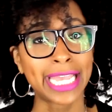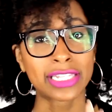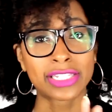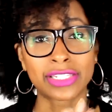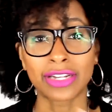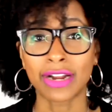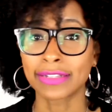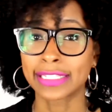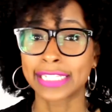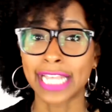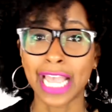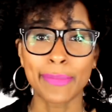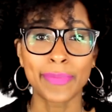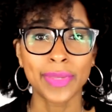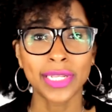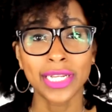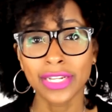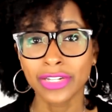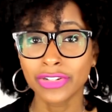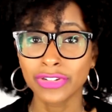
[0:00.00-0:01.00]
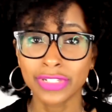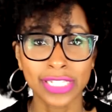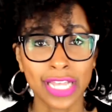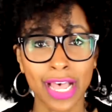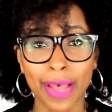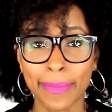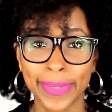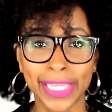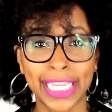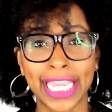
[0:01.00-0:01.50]
start typing in your
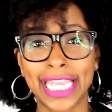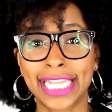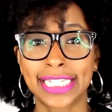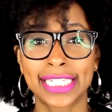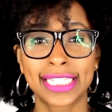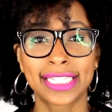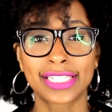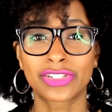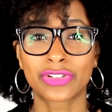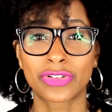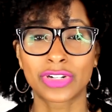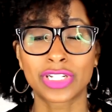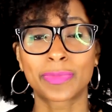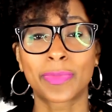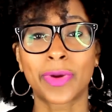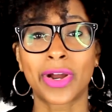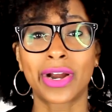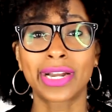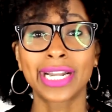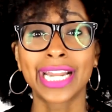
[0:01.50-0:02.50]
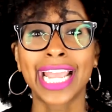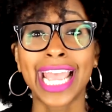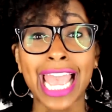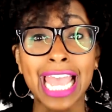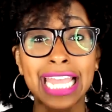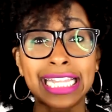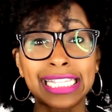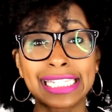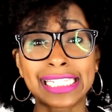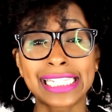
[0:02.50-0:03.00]
topic into the search bar,
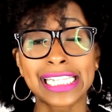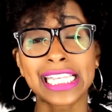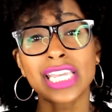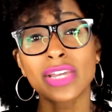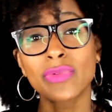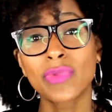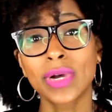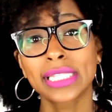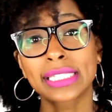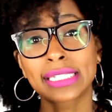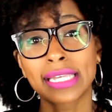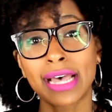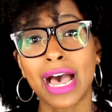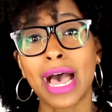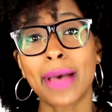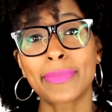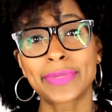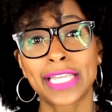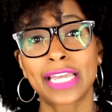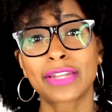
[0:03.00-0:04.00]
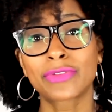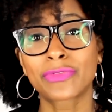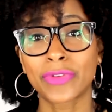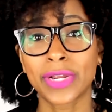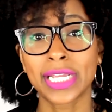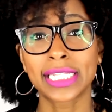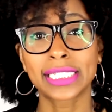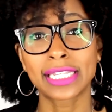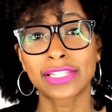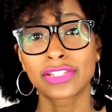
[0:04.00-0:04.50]
and see what top 10
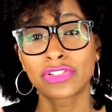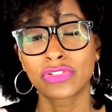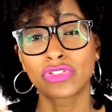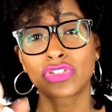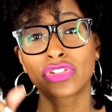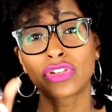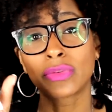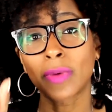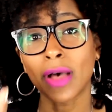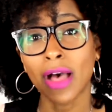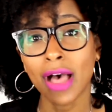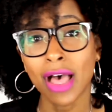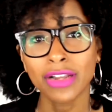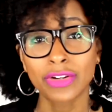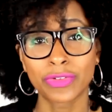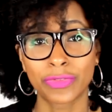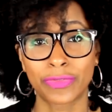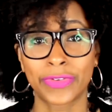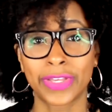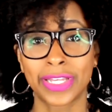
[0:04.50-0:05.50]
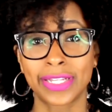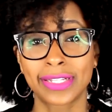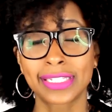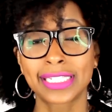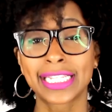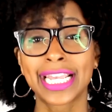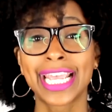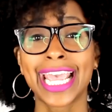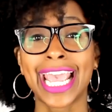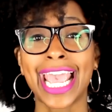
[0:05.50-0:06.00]
phrases YouTube
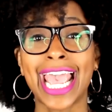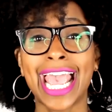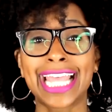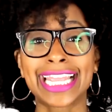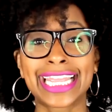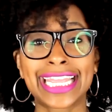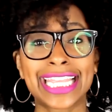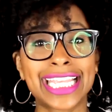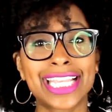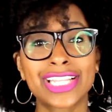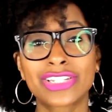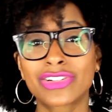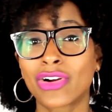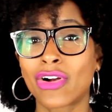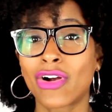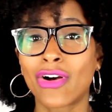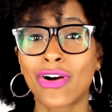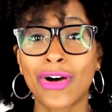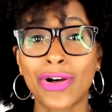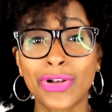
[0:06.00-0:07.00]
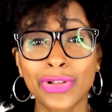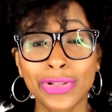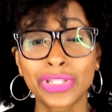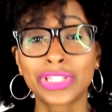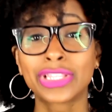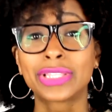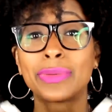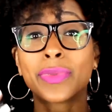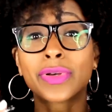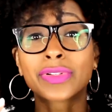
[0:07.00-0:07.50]
autofills. And these are
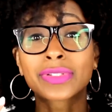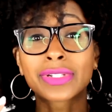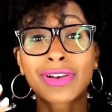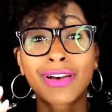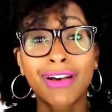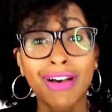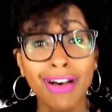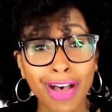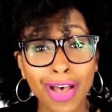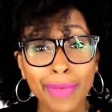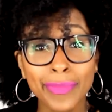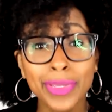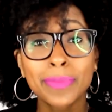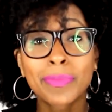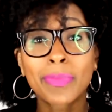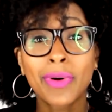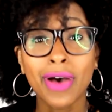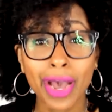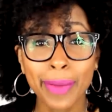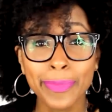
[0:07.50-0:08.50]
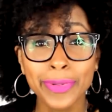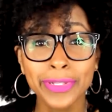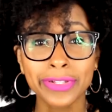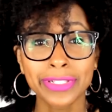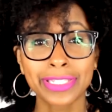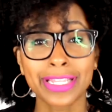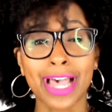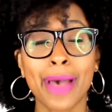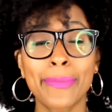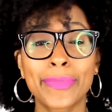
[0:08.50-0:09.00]
all the most common popular
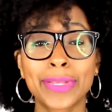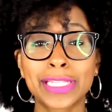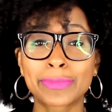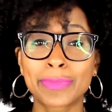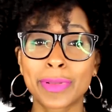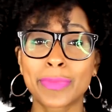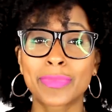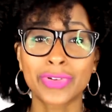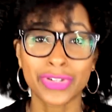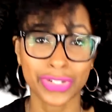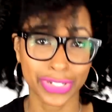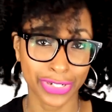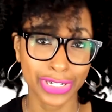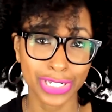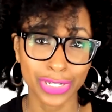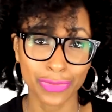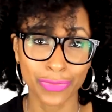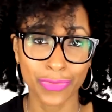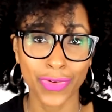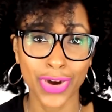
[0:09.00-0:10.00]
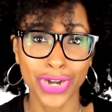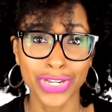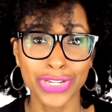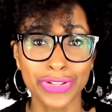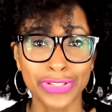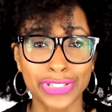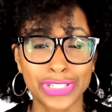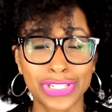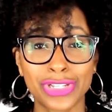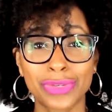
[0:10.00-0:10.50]
topics people are searching for on
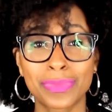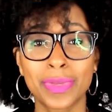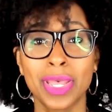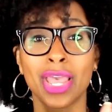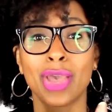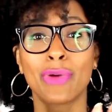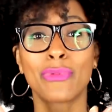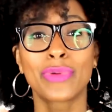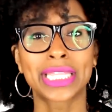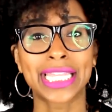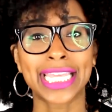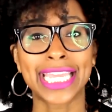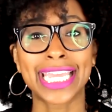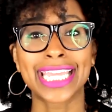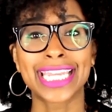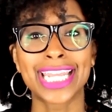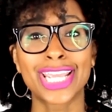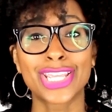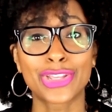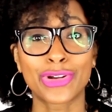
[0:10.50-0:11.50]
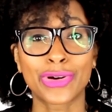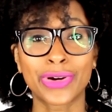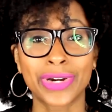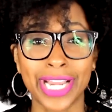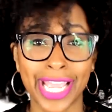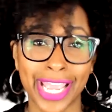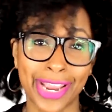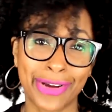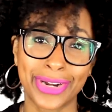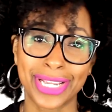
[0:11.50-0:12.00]
YouTube within
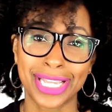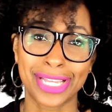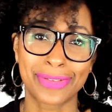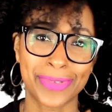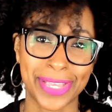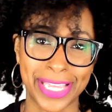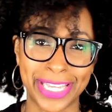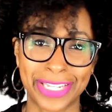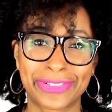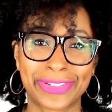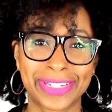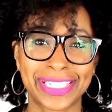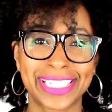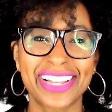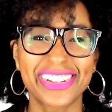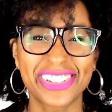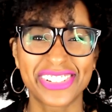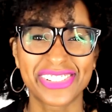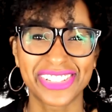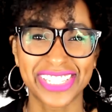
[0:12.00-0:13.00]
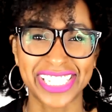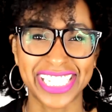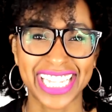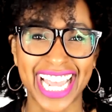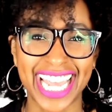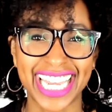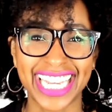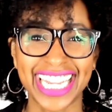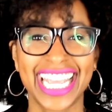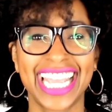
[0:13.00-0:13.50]
your area of interest. How cool is
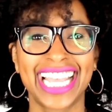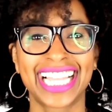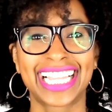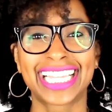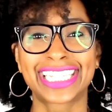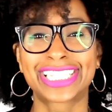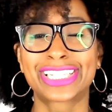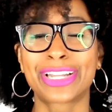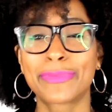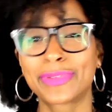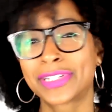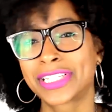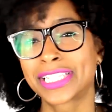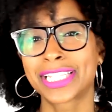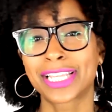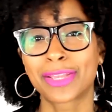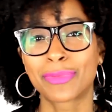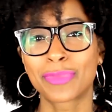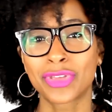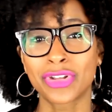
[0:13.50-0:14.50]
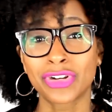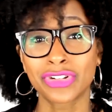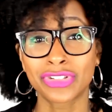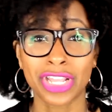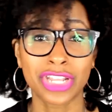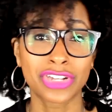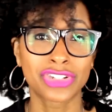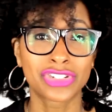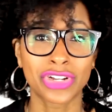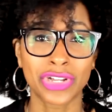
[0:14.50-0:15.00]
that? Let's jump into the computer so
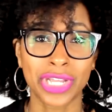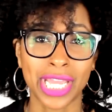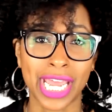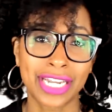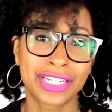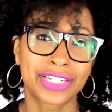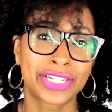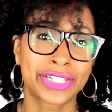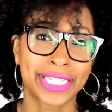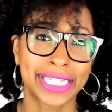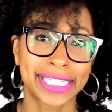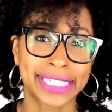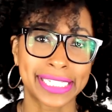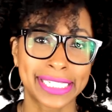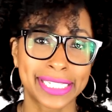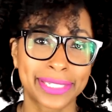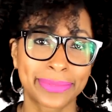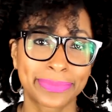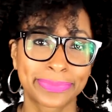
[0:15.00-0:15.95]
I can show you how to do this.